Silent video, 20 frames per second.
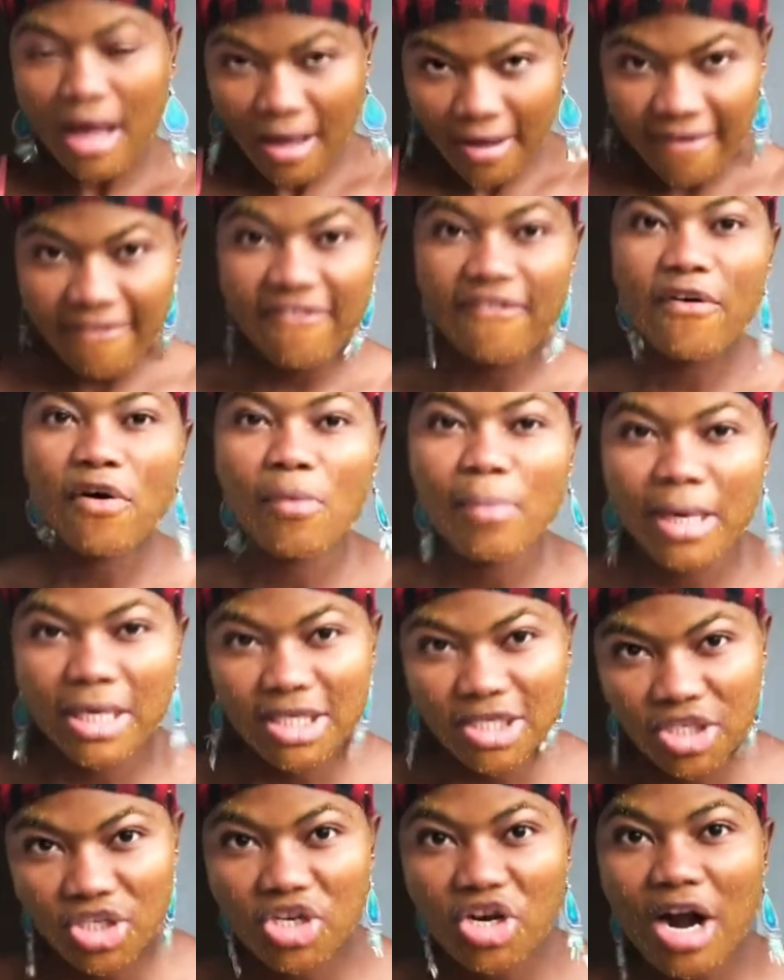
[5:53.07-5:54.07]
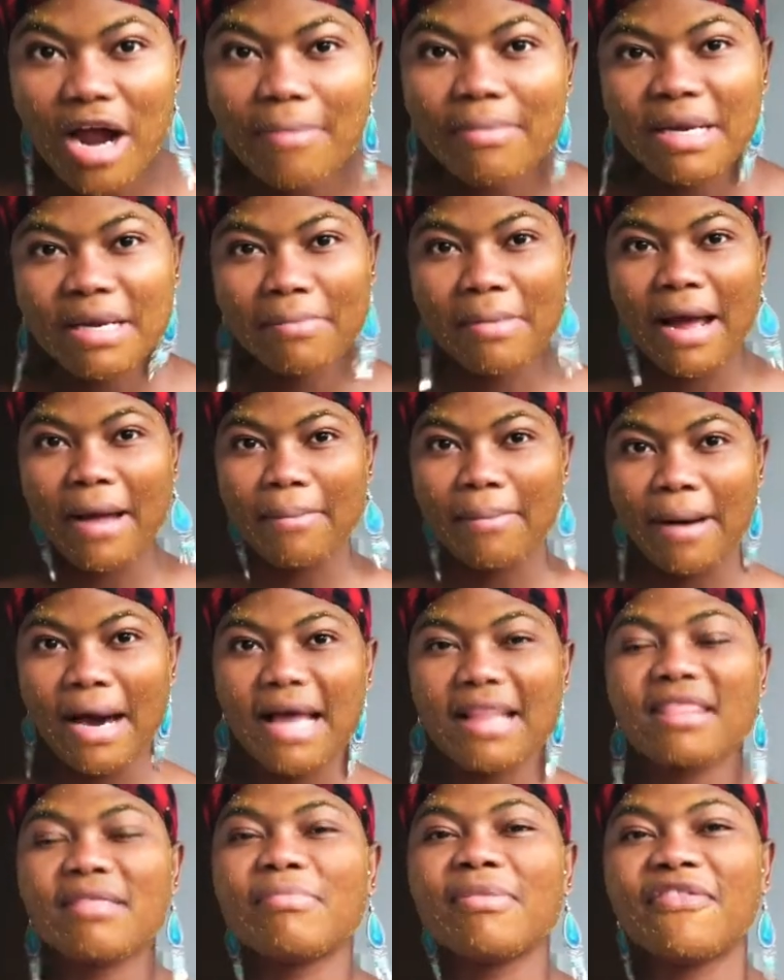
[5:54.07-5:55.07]
full body scrub in my
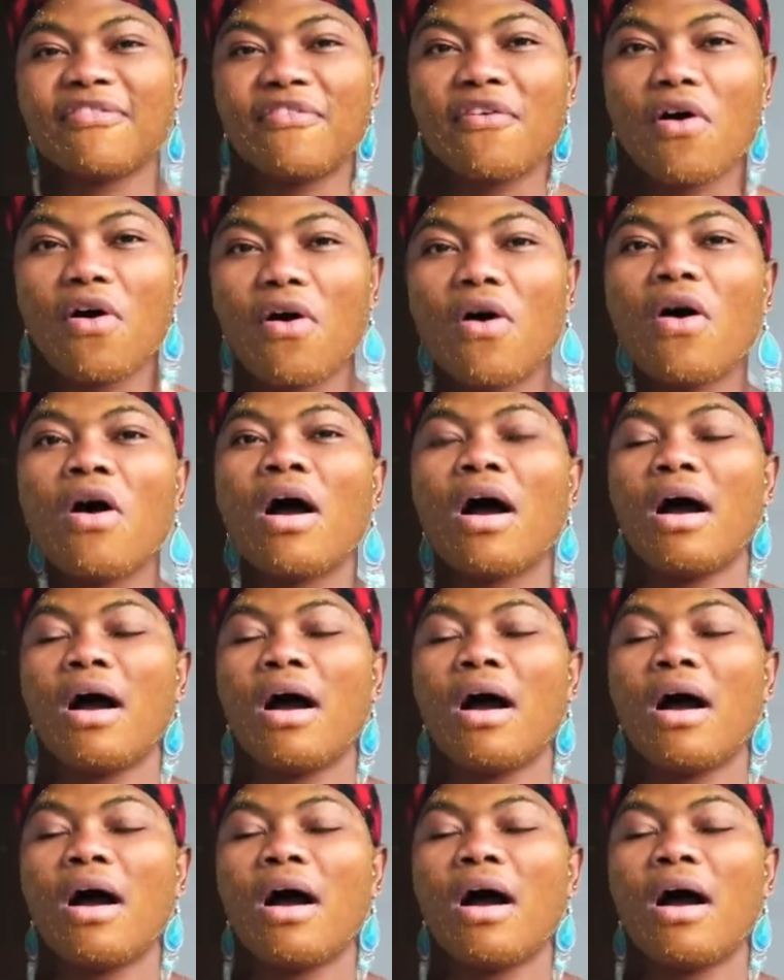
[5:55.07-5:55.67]
bath before